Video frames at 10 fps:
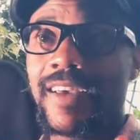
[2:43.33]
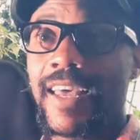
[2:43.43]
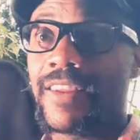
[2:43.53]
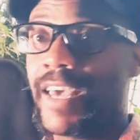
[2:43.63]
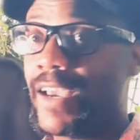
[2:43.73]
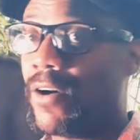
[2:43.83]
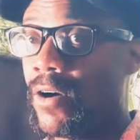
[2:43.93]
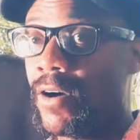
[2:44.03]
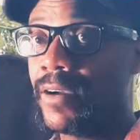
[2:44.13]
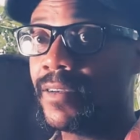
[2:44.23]
and they
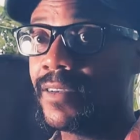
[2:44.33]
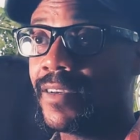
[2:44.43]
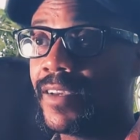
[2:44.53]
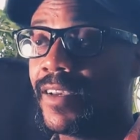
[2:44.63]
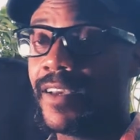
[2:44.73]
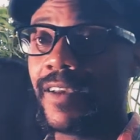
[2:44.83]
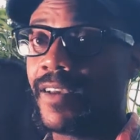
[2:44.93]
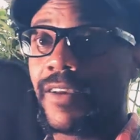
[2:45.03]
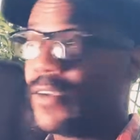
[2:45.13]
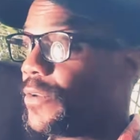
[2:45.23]
are,
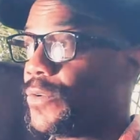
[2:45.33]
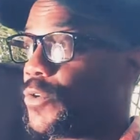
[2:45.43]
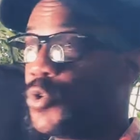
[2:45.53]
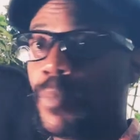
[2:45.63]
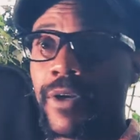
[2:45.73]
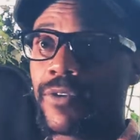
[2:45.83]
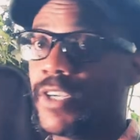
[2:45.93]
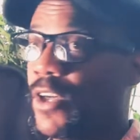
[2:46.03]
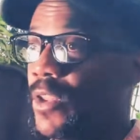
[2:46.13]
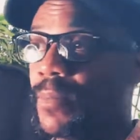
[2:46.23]
you better
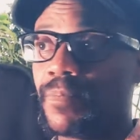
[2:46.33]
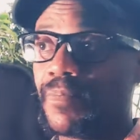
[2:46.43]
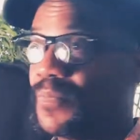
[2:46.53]
tell them,